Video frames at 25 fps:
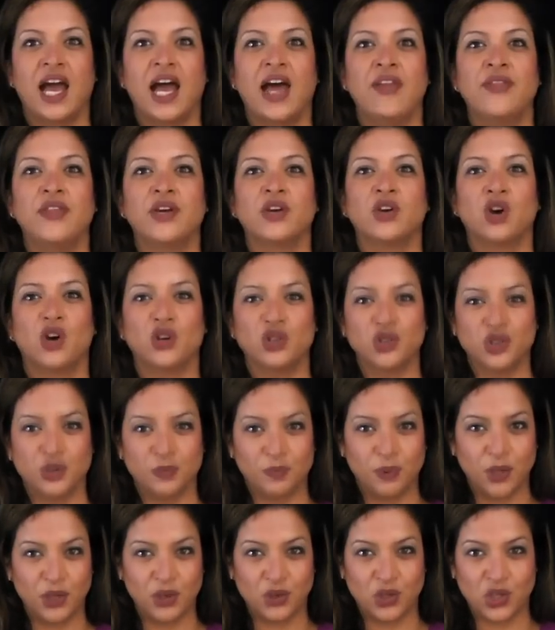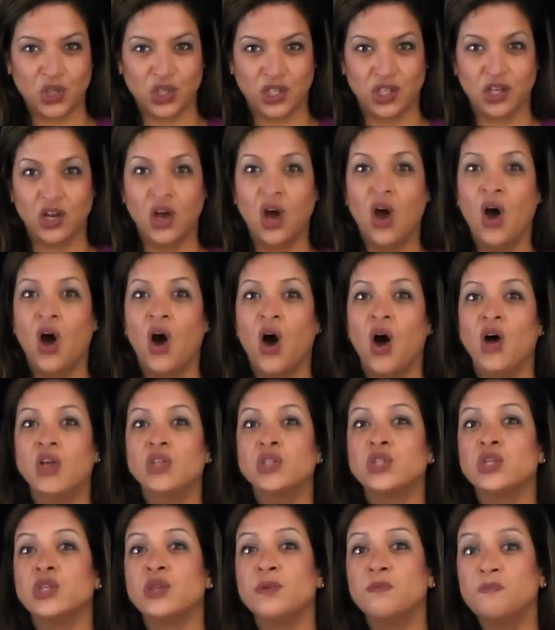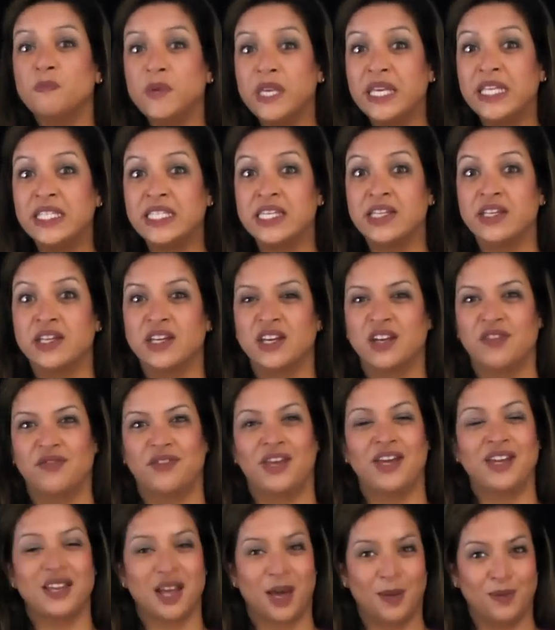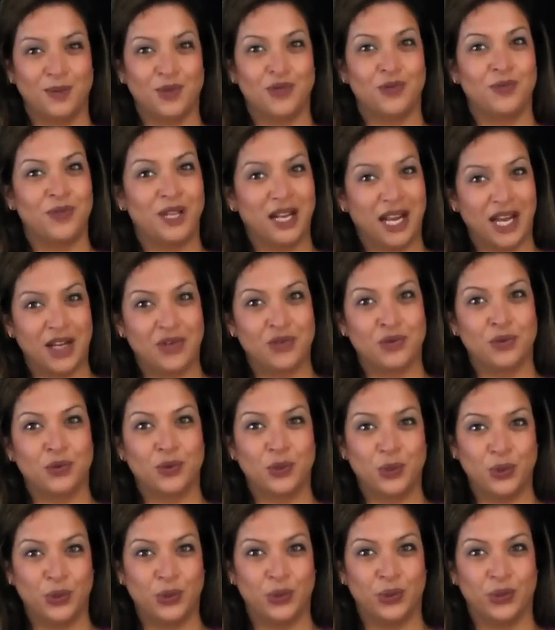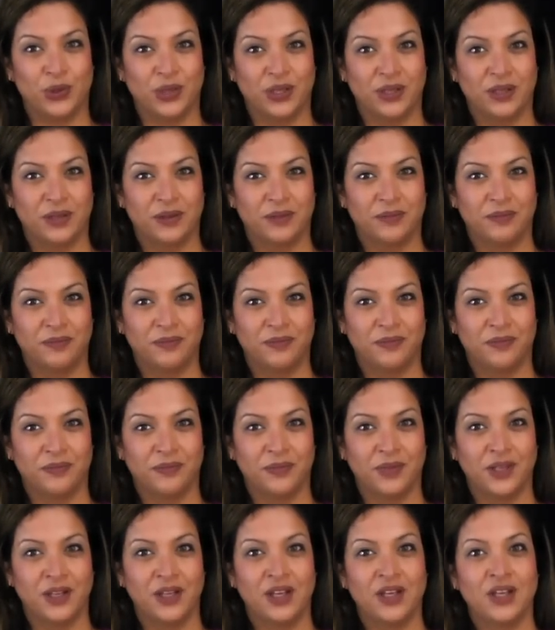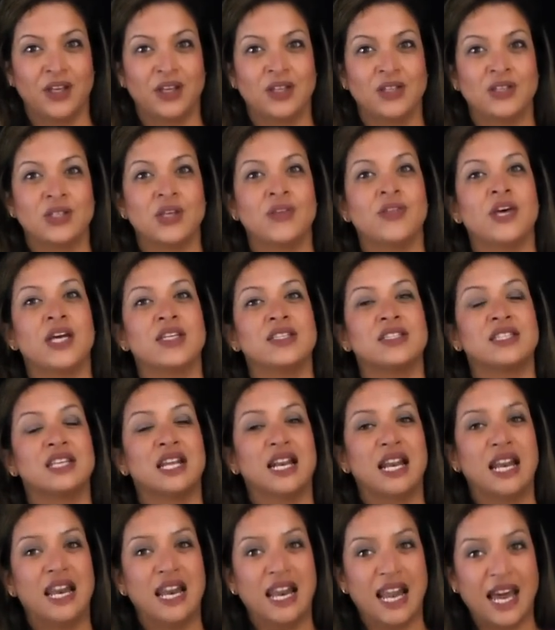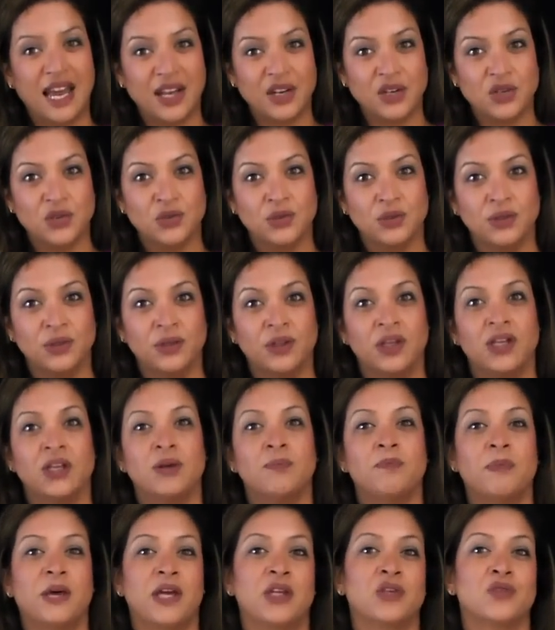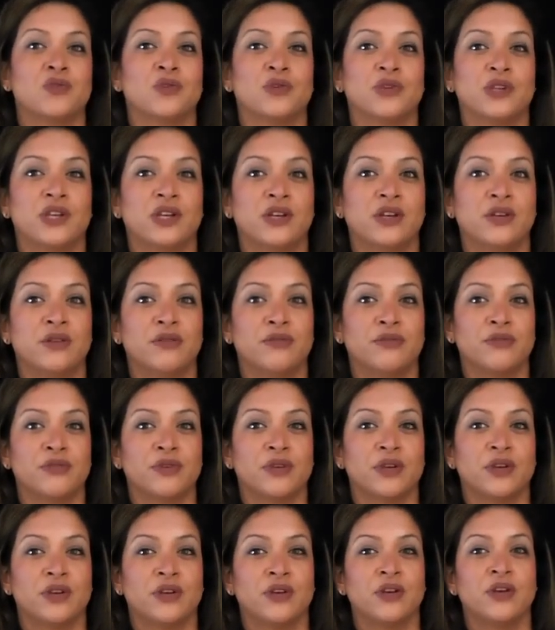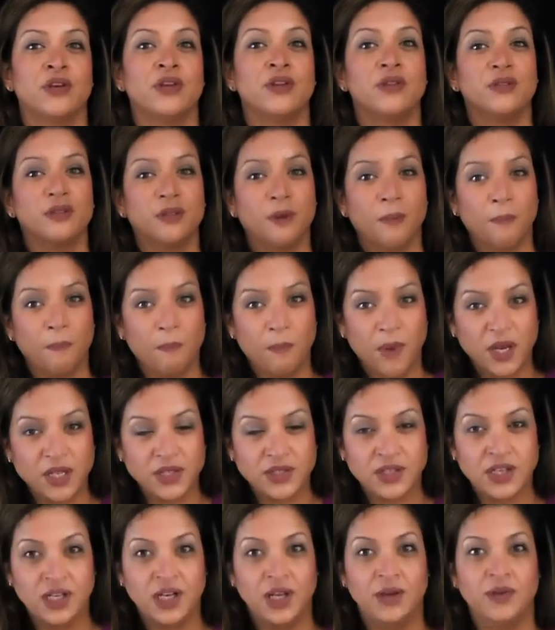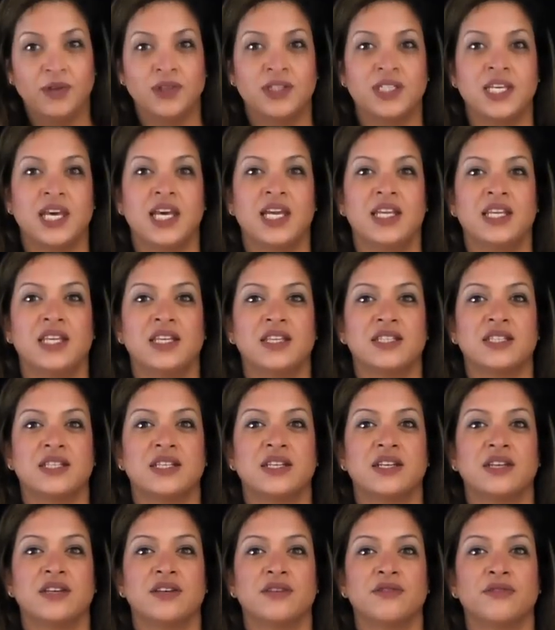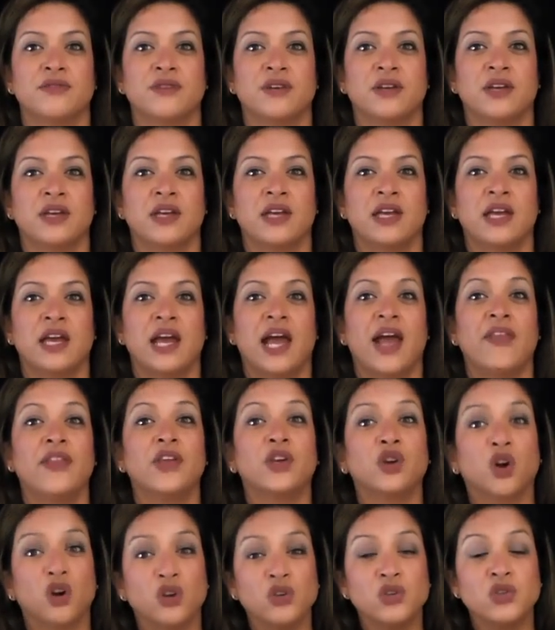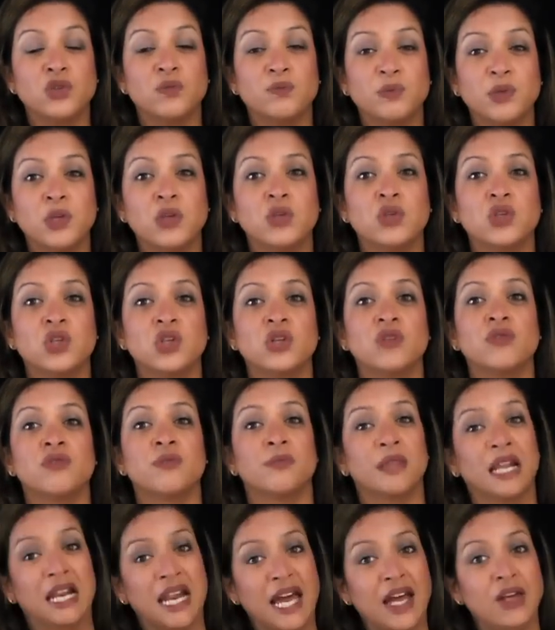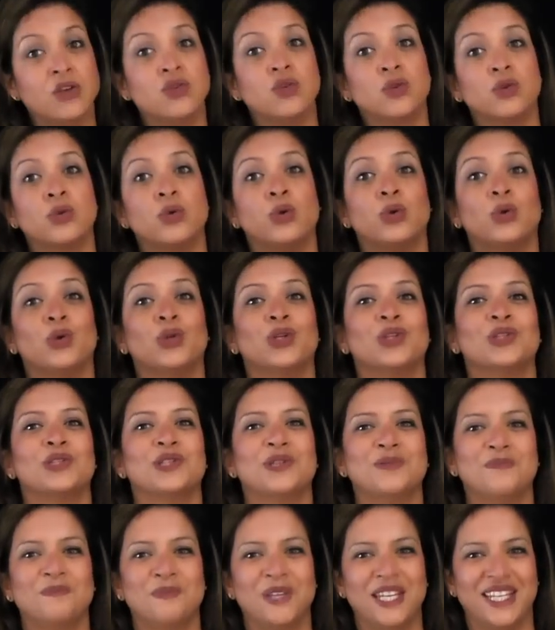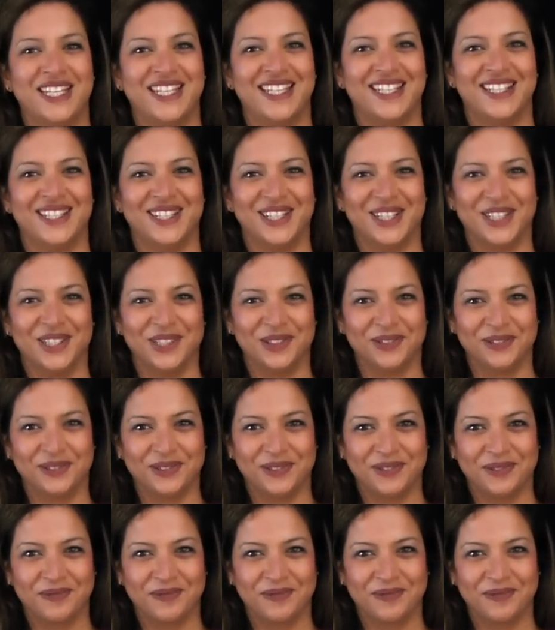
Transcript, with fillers: and the contribution to the median nerve that comes from the lateral cord. So that's the lateral pectoral nerve, the musculocutaneous nerve, and the contribution from the lateral cord to the median nerve.